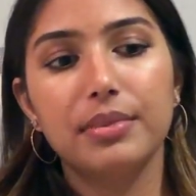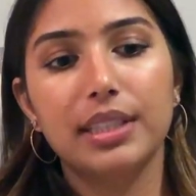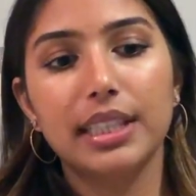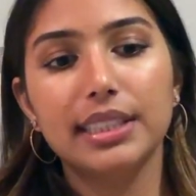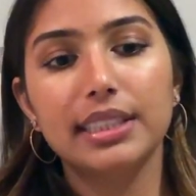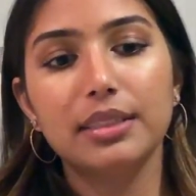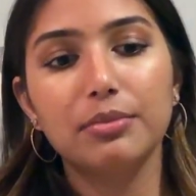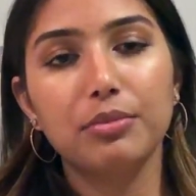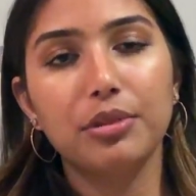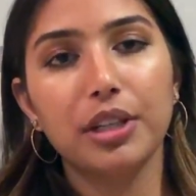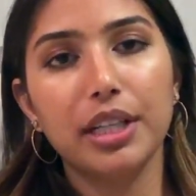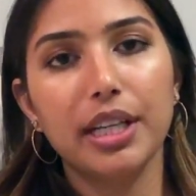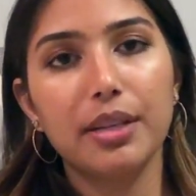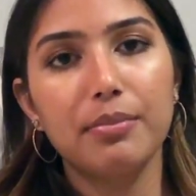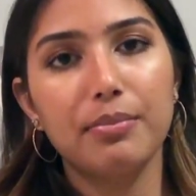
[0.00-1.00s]
this is
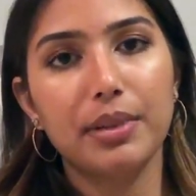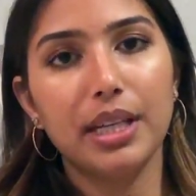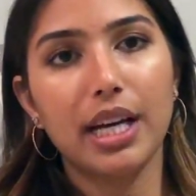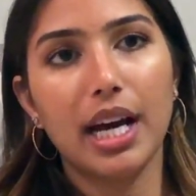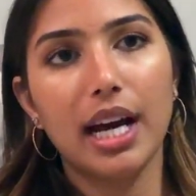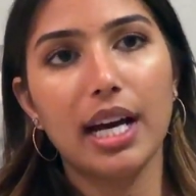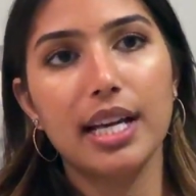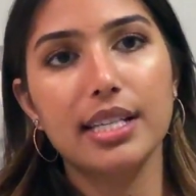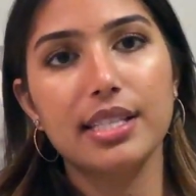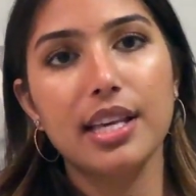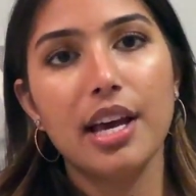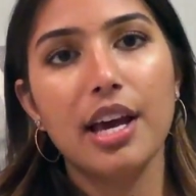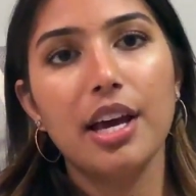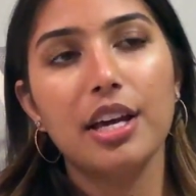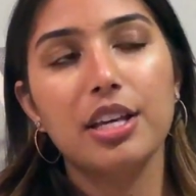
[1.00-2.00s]
important because
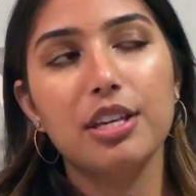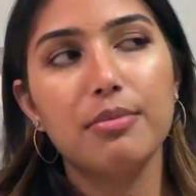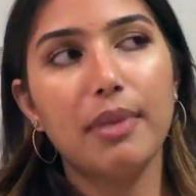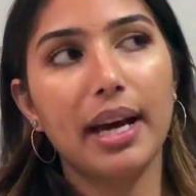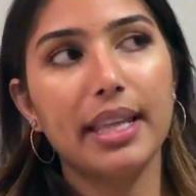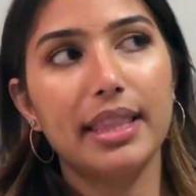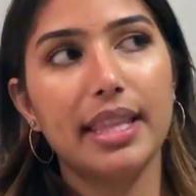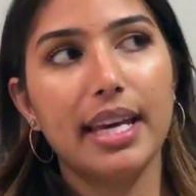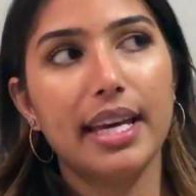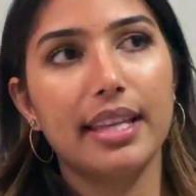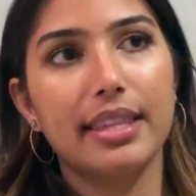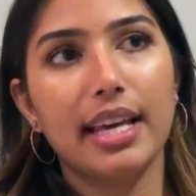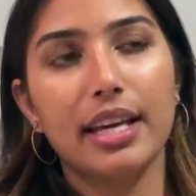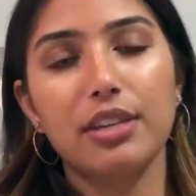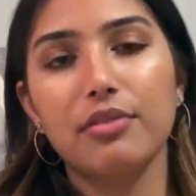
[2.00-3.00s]
you might
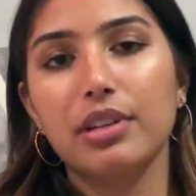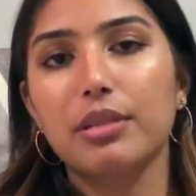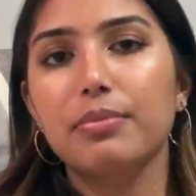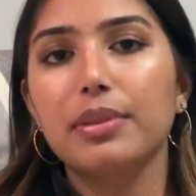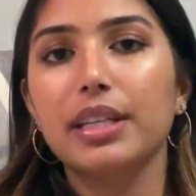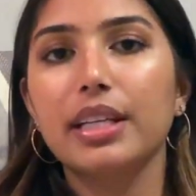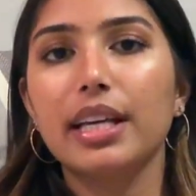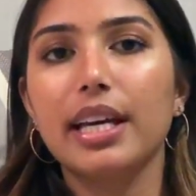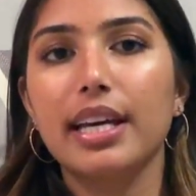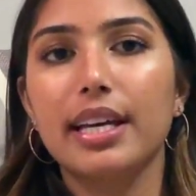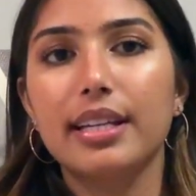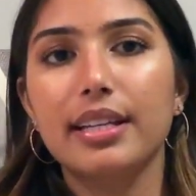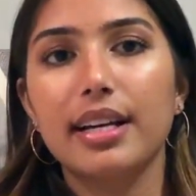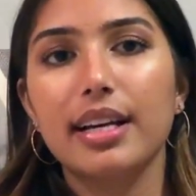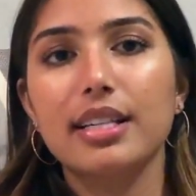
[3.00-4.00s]
think that you want to be
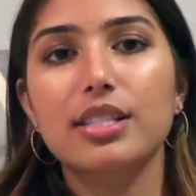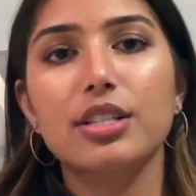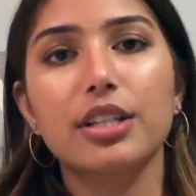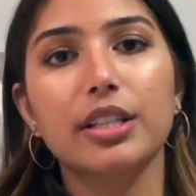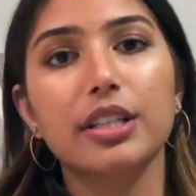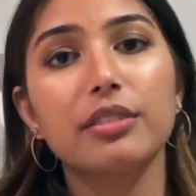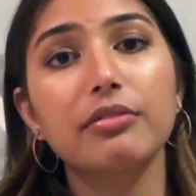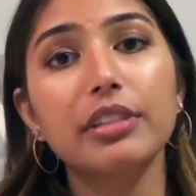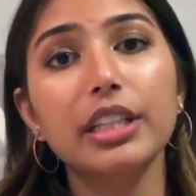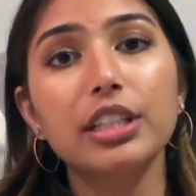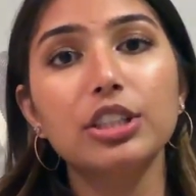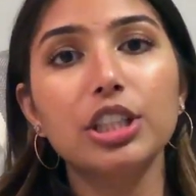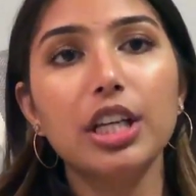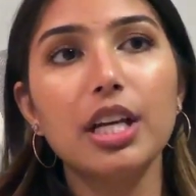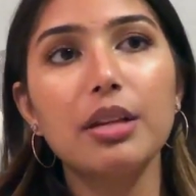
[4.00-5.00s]
in a certain
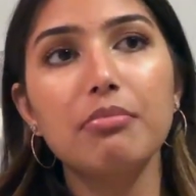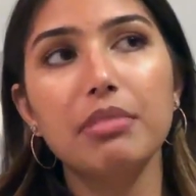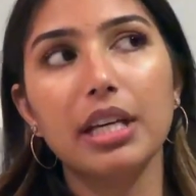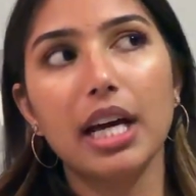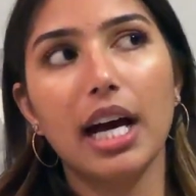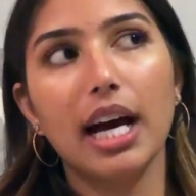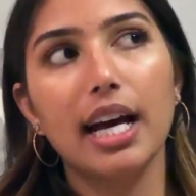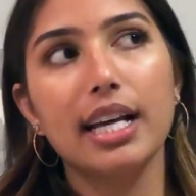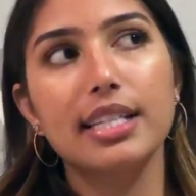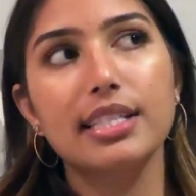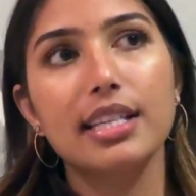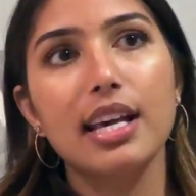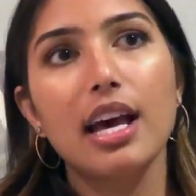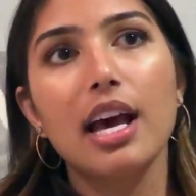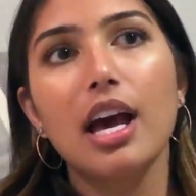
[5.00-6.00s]
region because
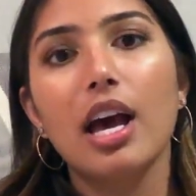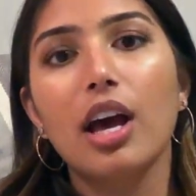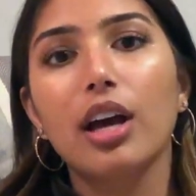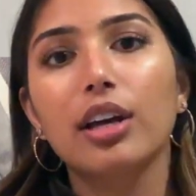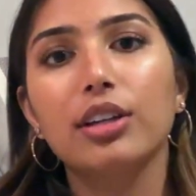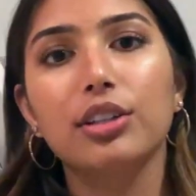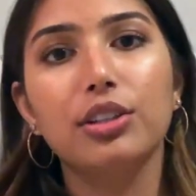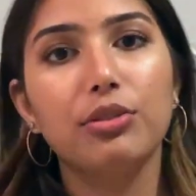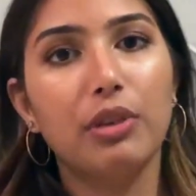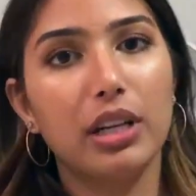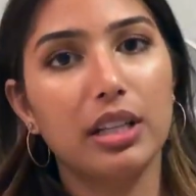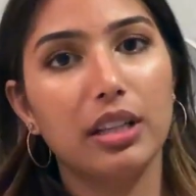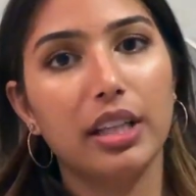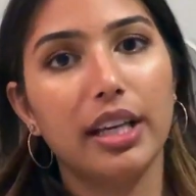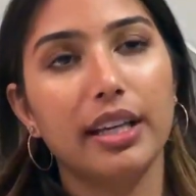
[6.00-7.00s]
you
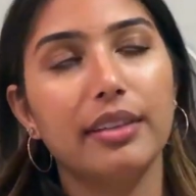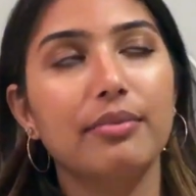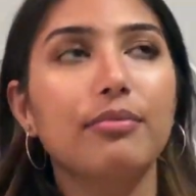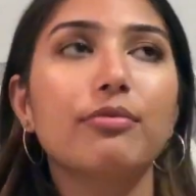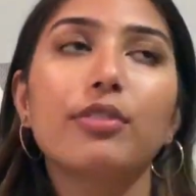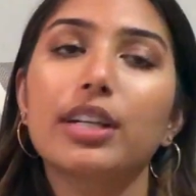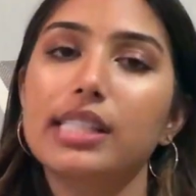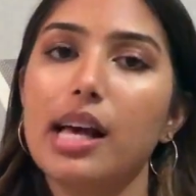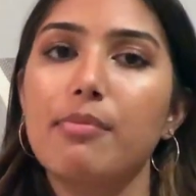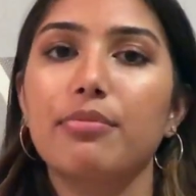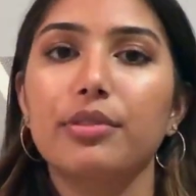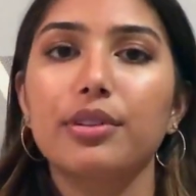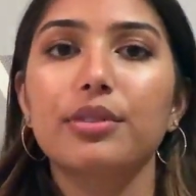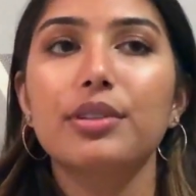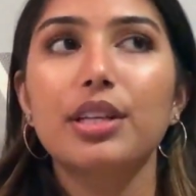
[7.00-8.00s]
want to live. For
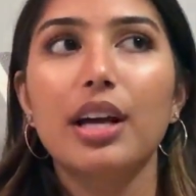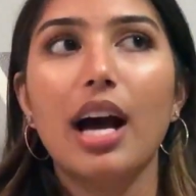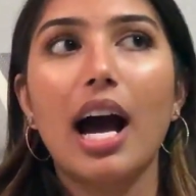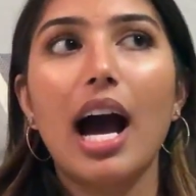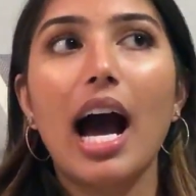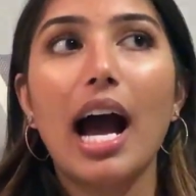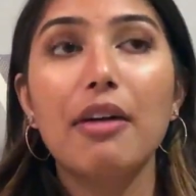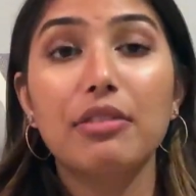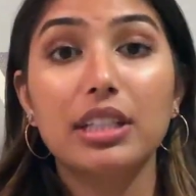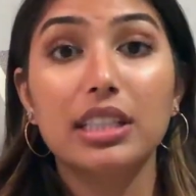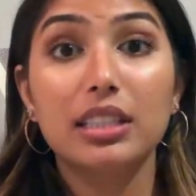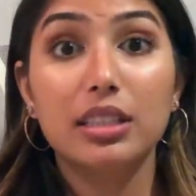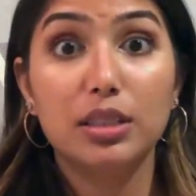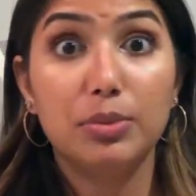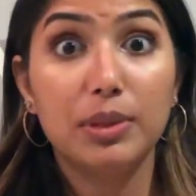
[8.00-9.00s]
example, I
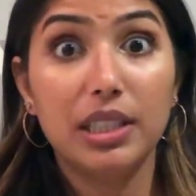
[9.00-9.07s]
wanted